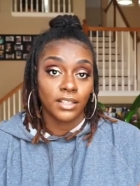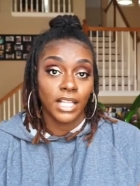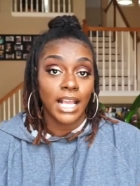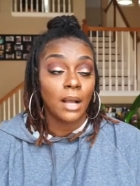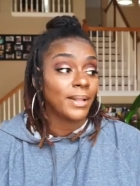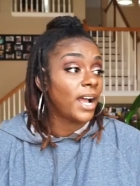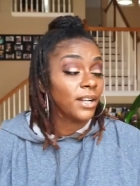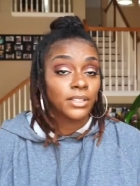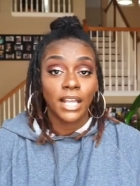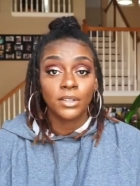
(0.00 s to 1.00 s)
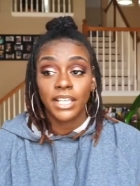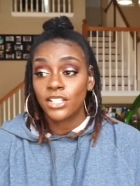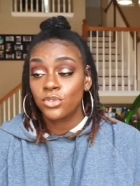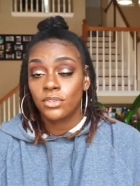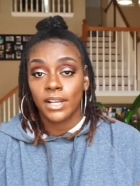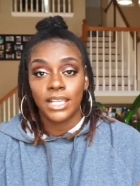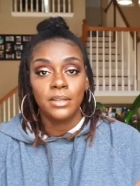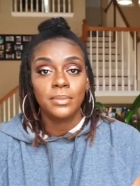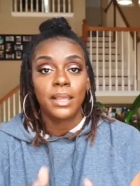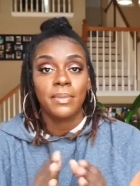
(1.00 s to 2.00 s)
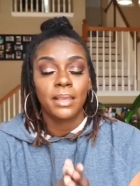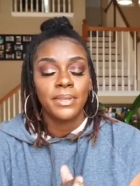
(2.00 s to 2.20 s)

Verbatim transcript: Like I was like, I don't, I don't think I chewed it right. He was like, babe,